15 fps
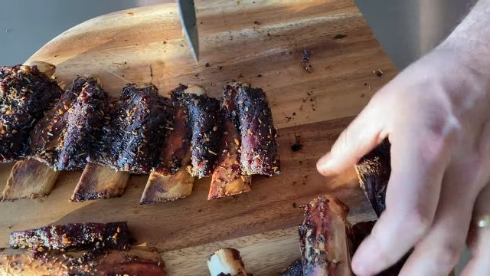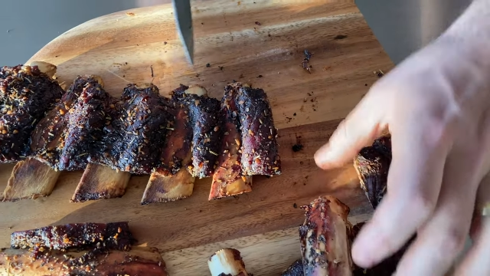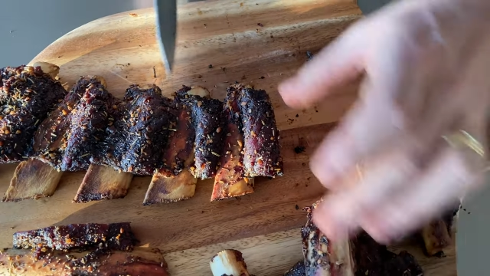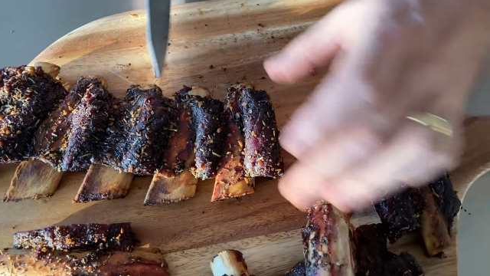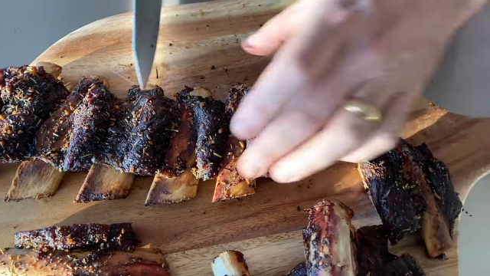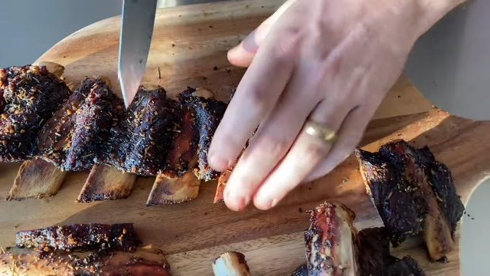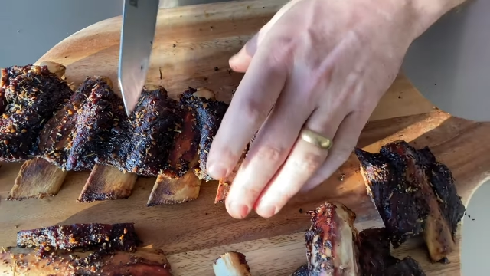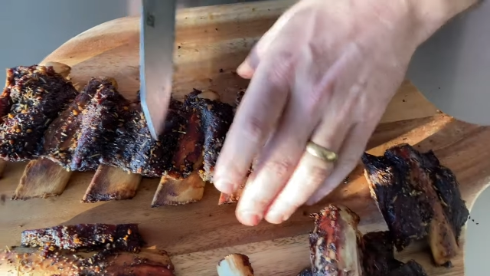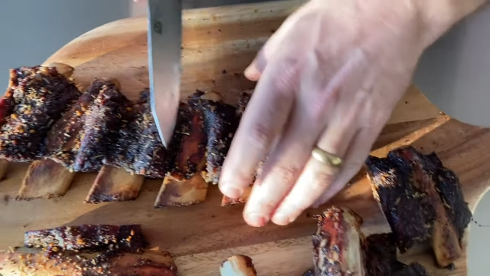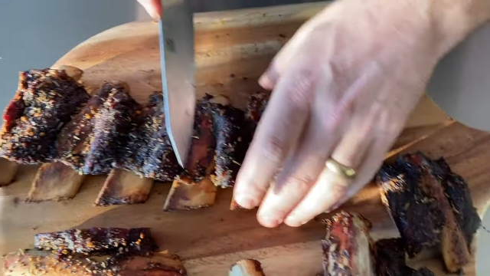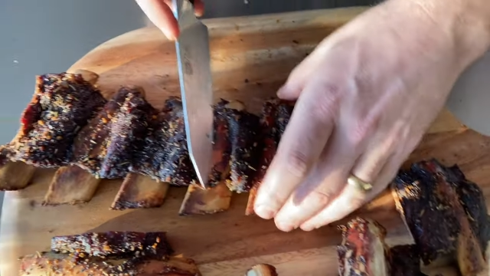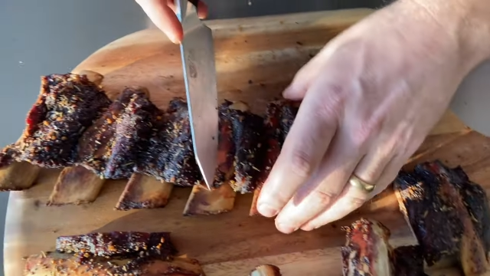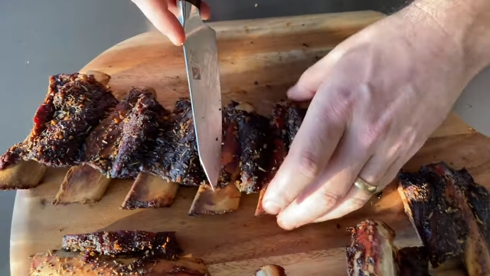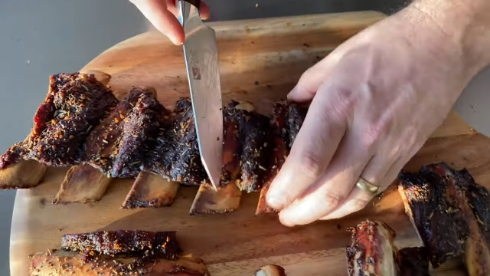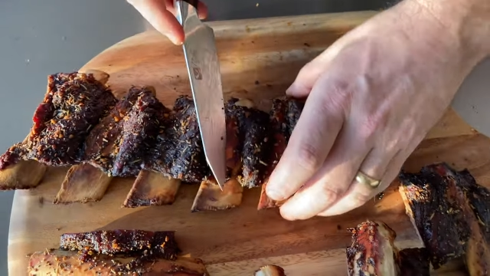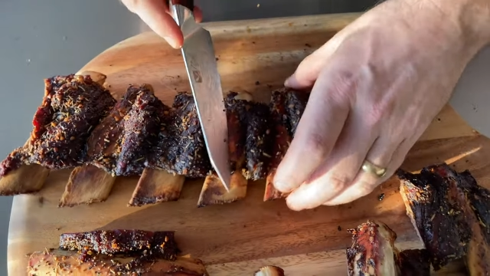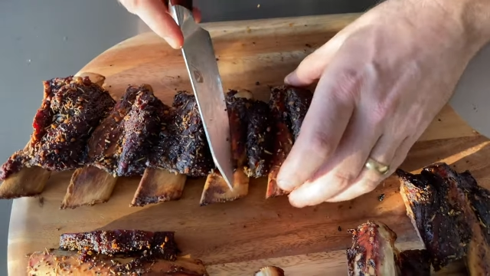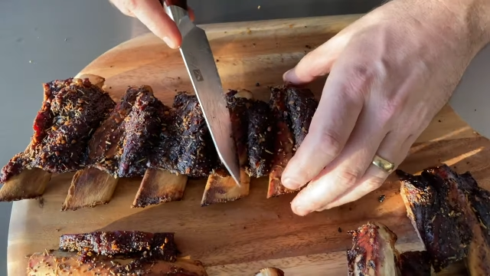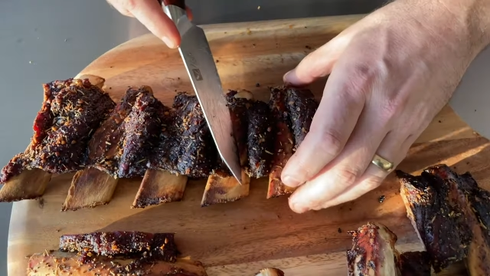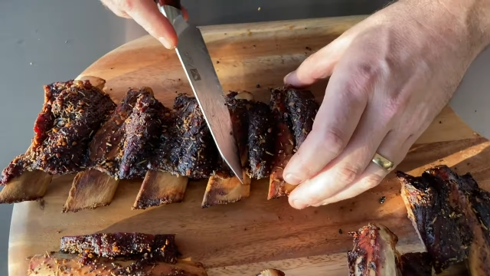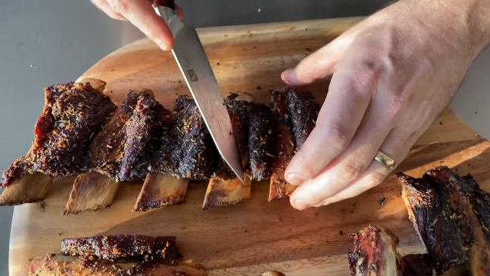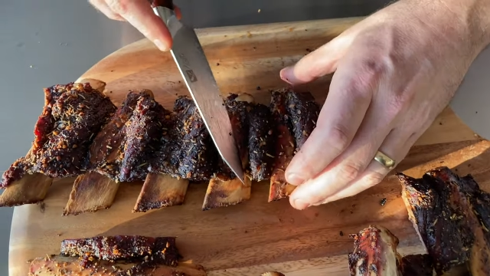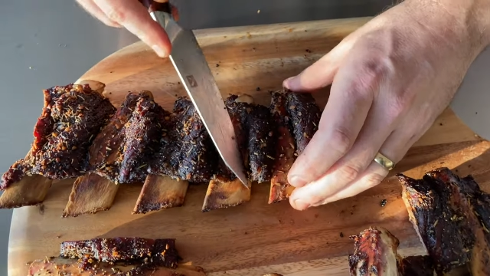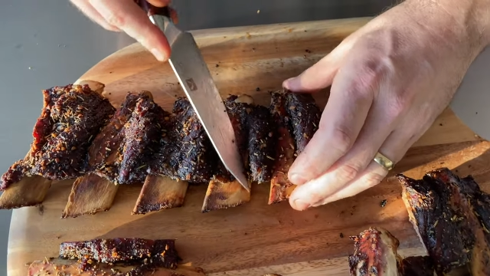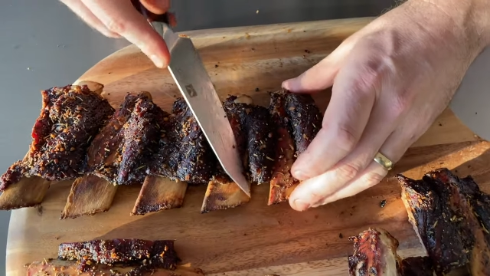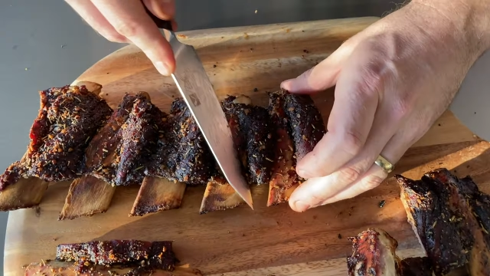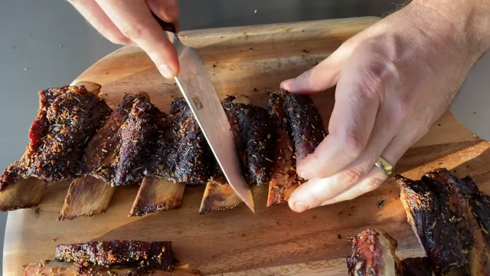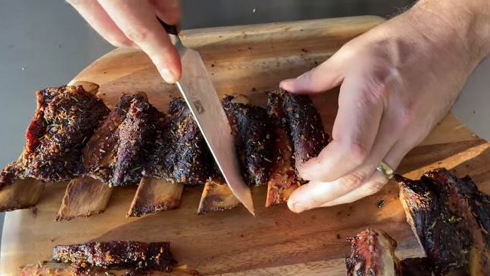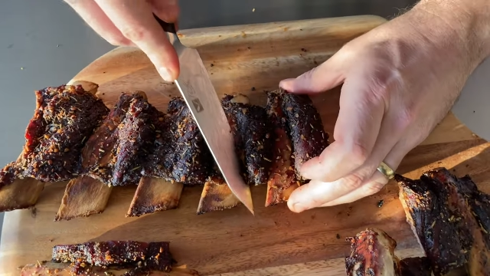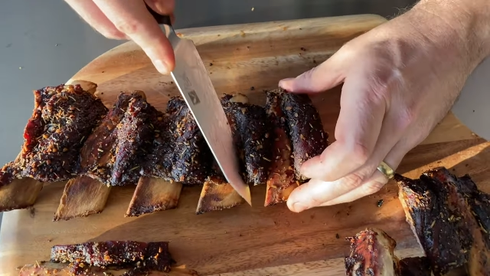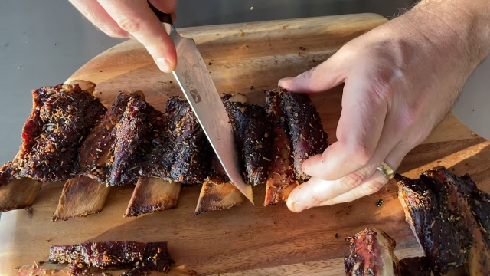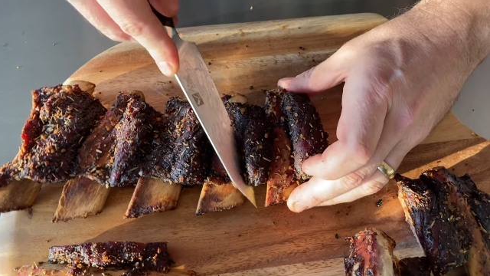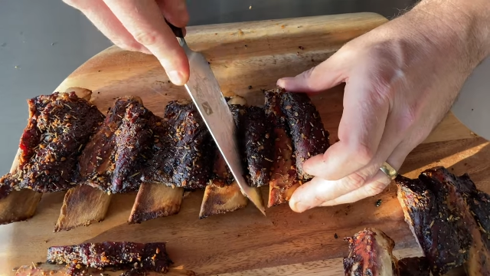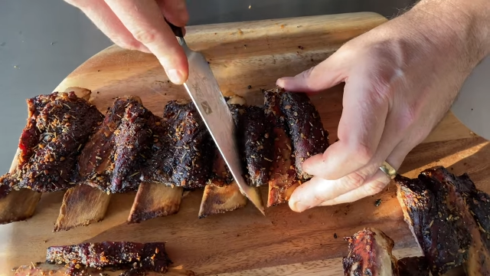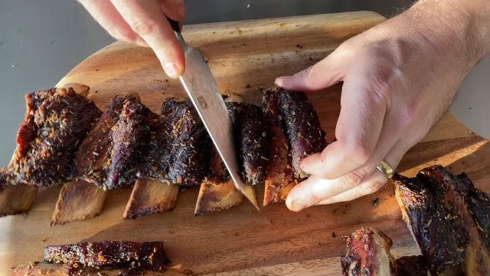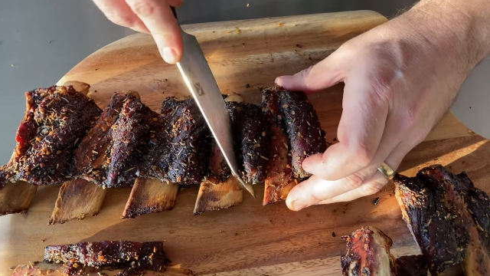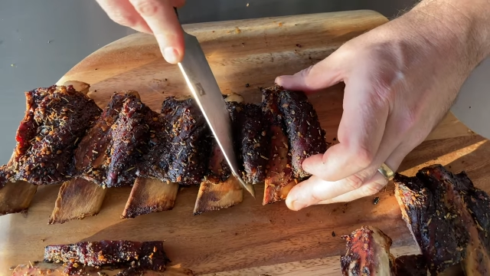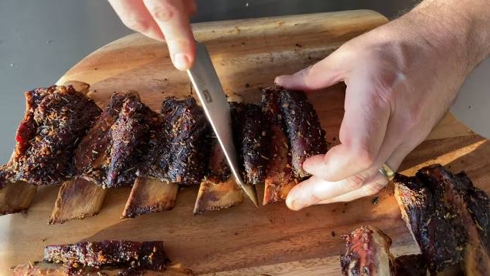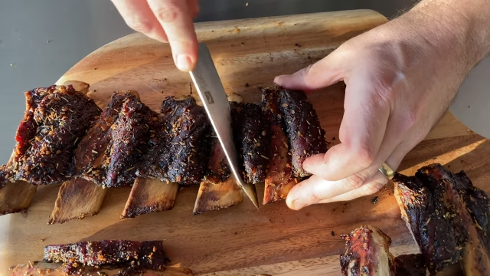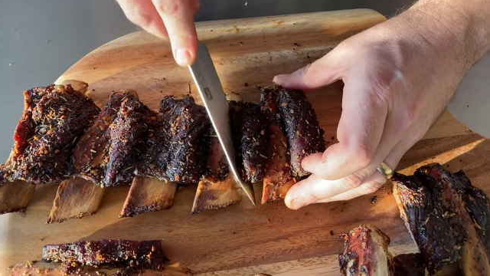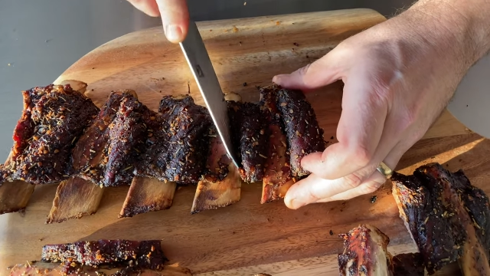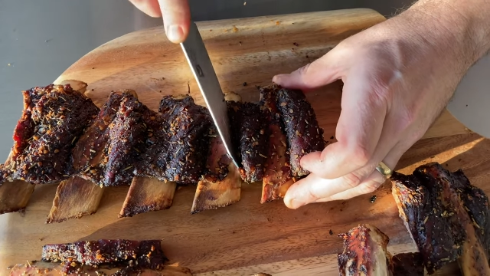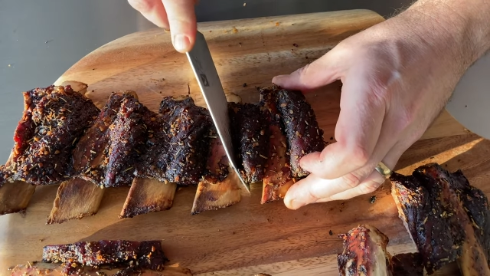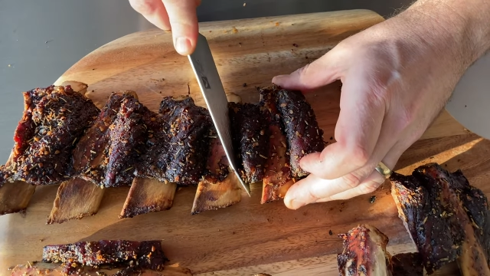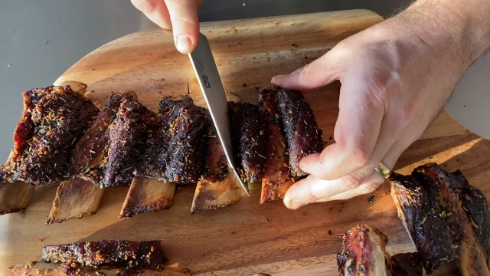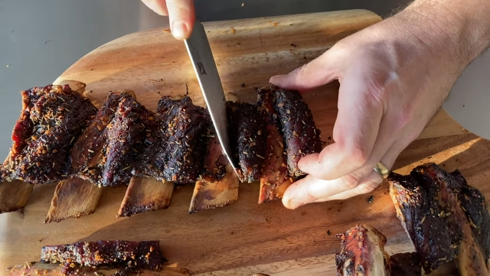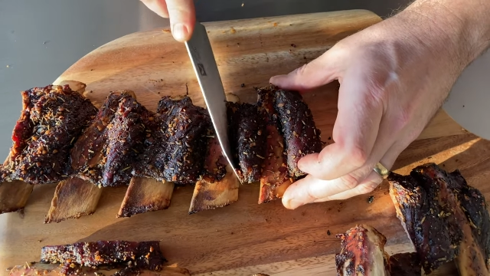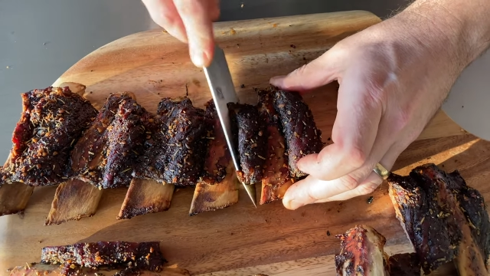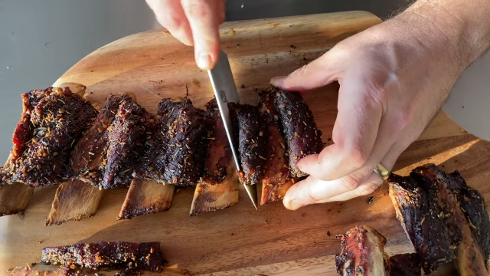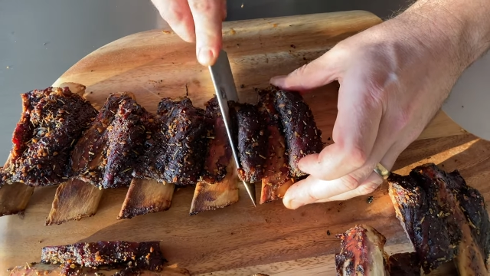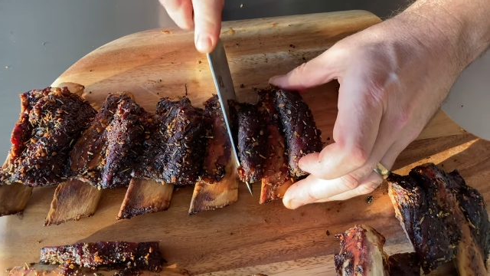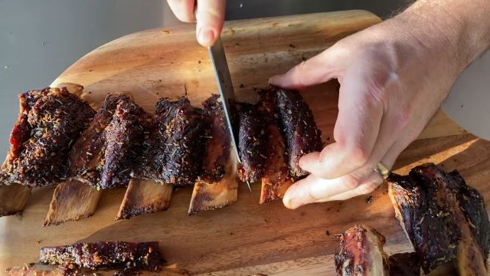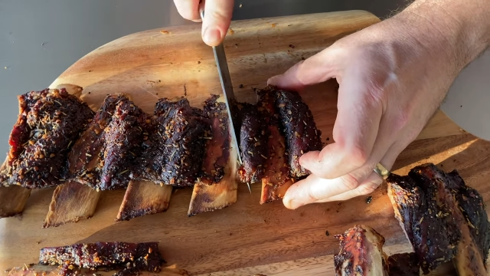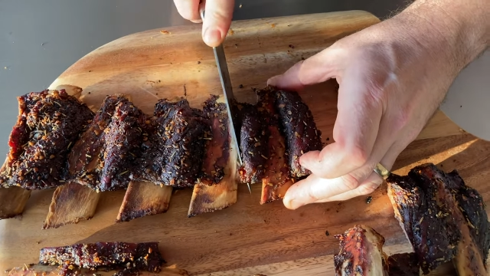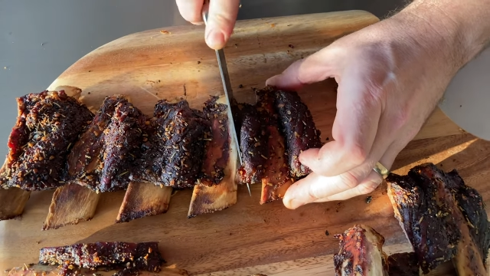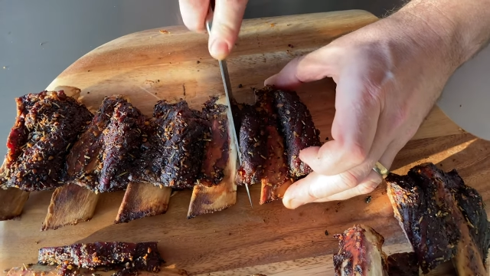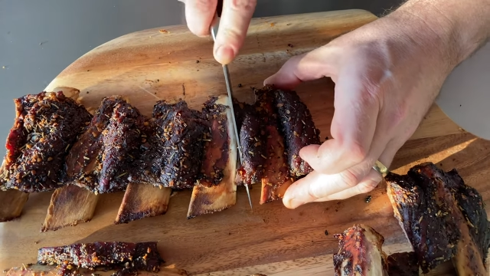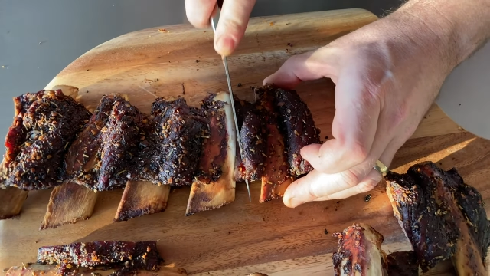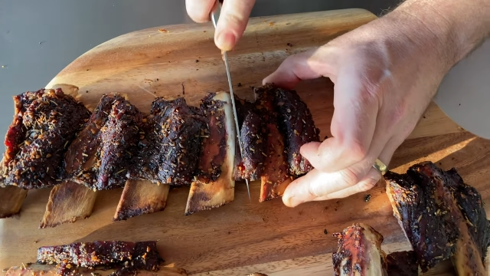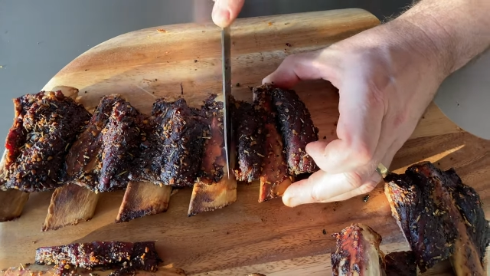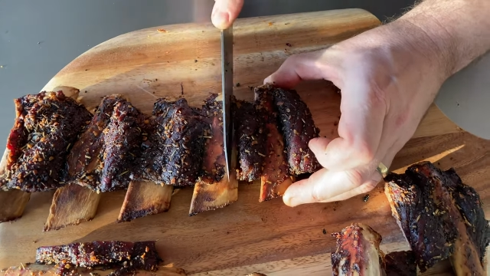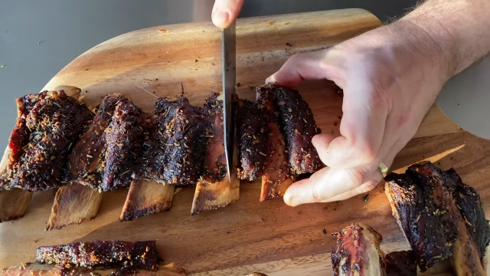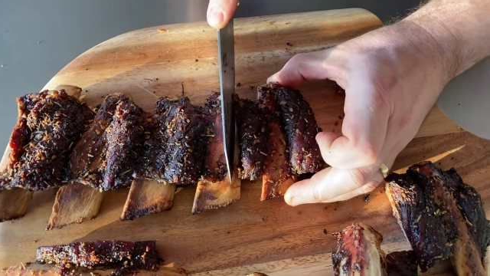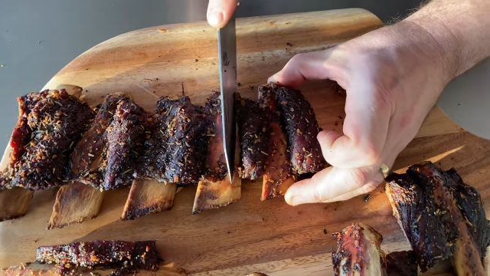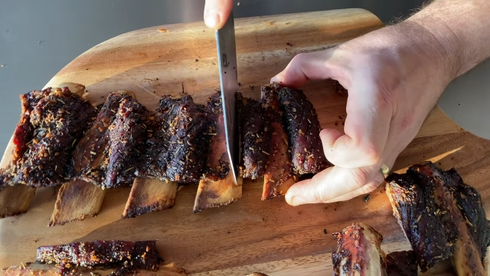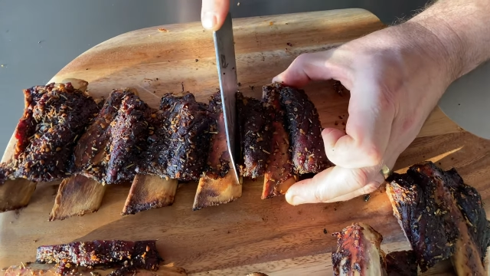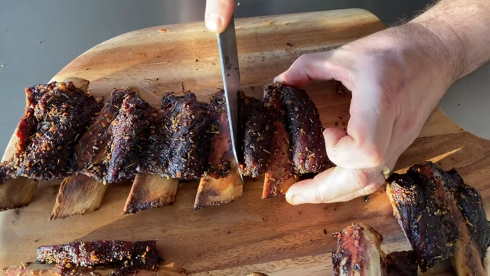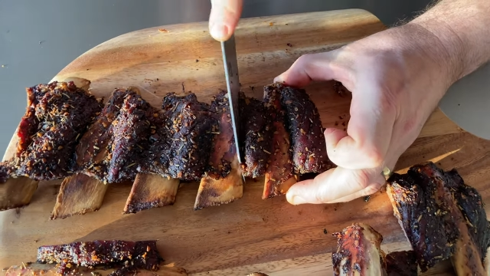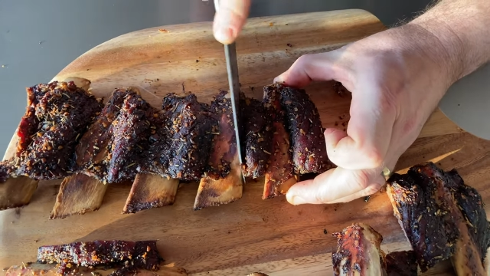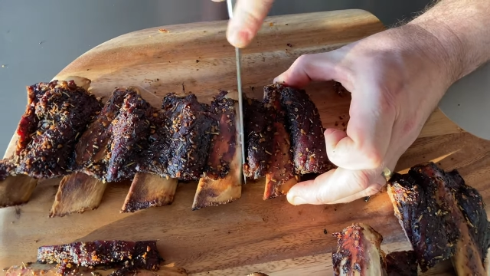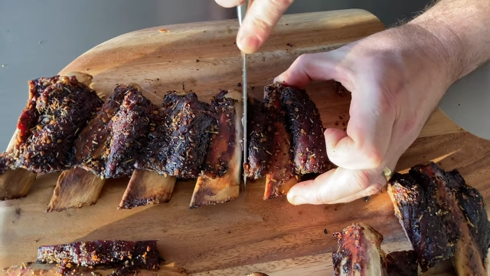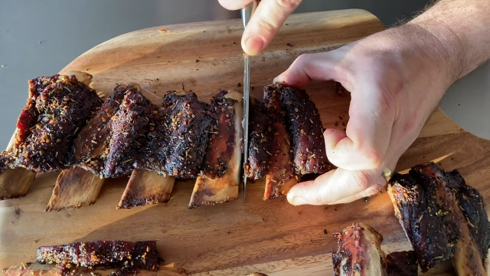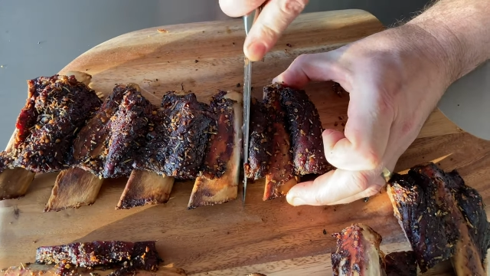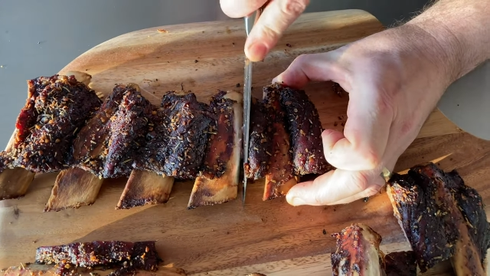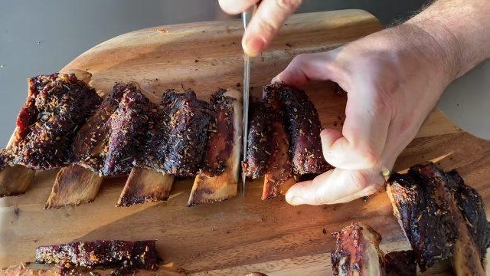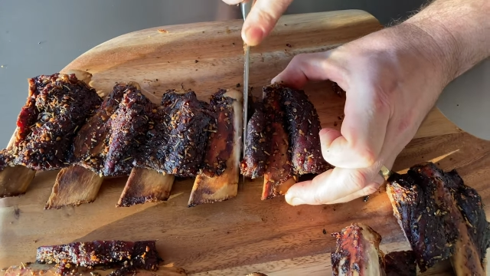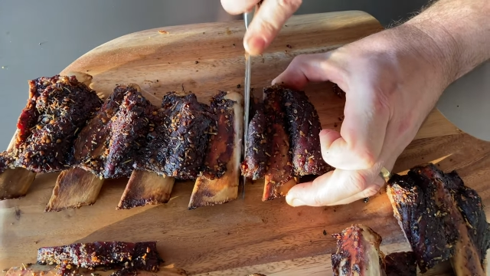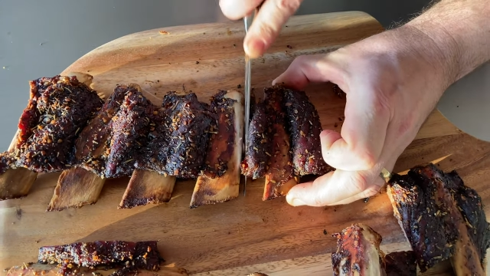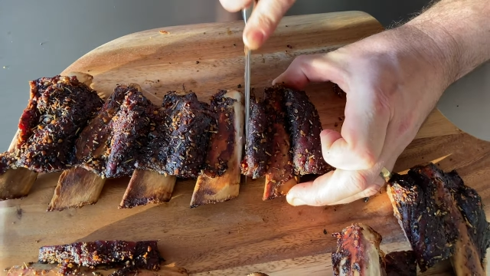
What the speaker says: No face is visible, so there are no lips to read.